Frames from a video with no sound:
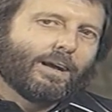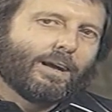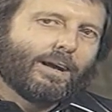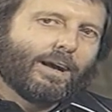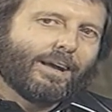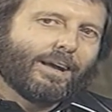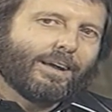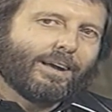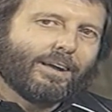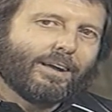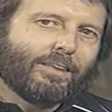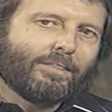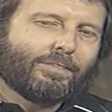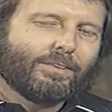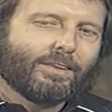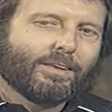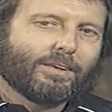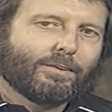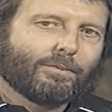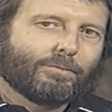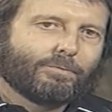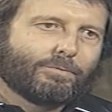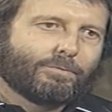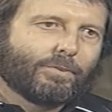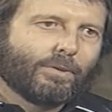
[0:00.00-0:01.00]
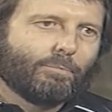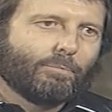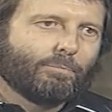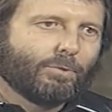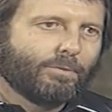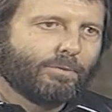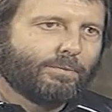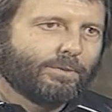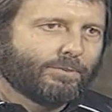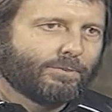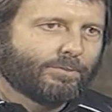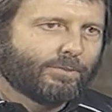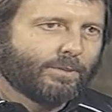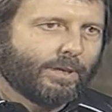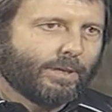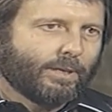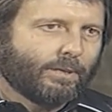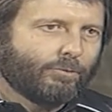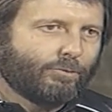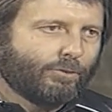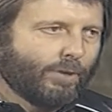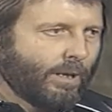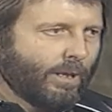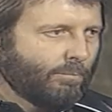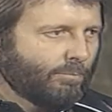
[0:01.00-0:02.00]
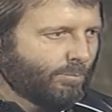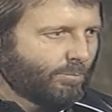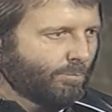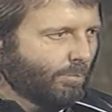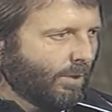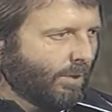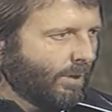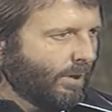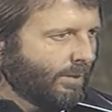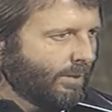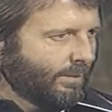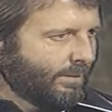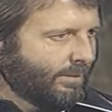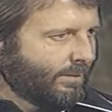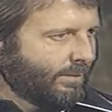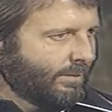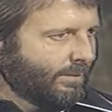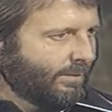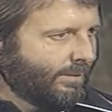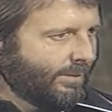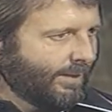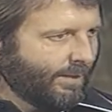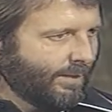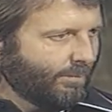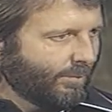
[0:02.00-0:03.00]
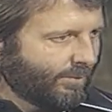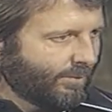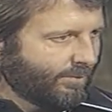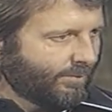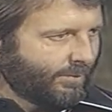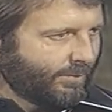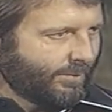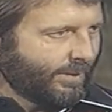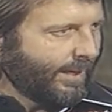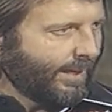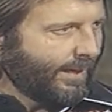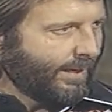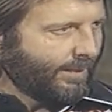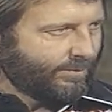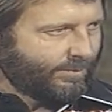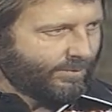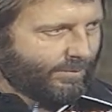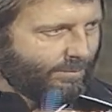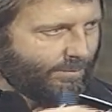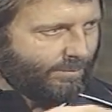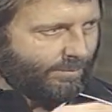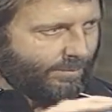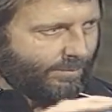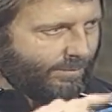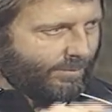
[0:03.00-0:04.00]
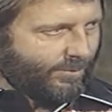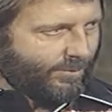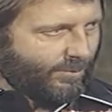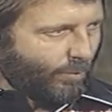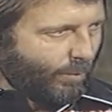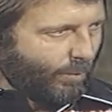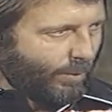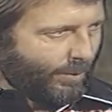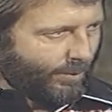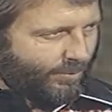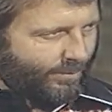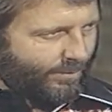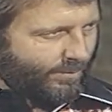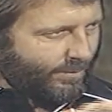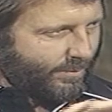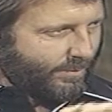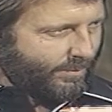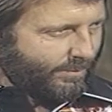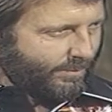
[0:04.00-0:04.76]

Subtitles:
I think of movies like James Bond. They had some twist